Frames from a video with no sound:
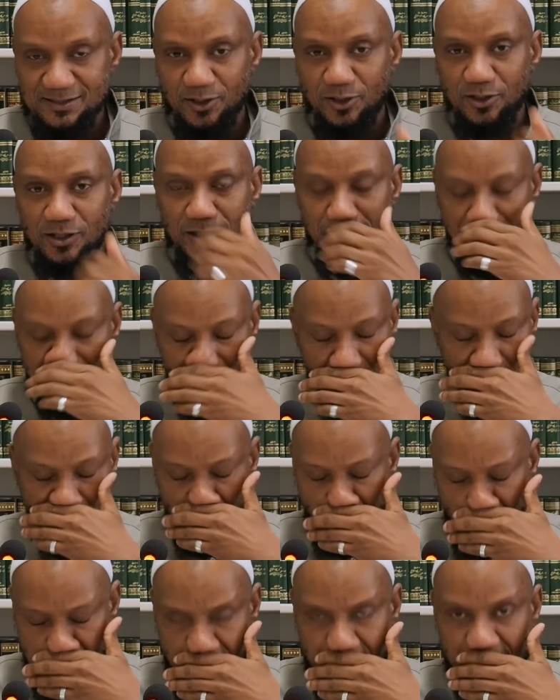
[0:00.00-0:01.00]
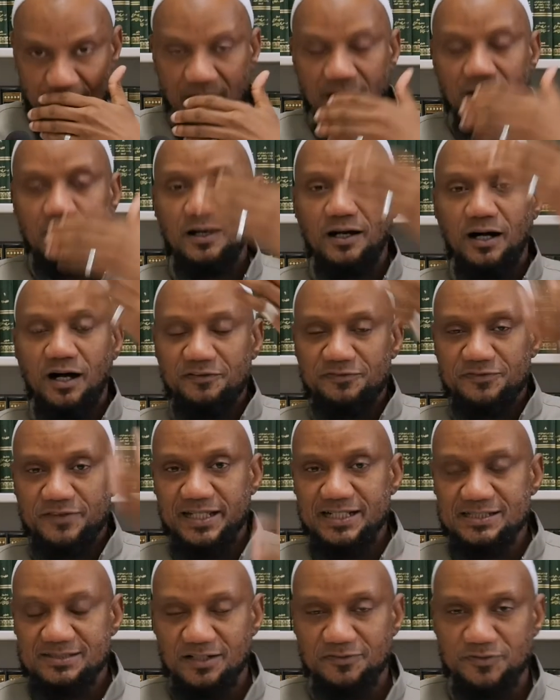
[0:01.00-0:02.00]
or of
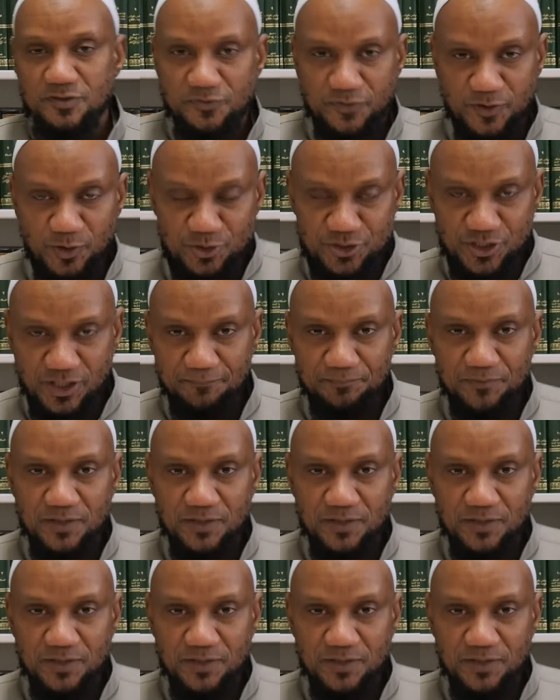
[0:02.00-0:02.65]
things of the future,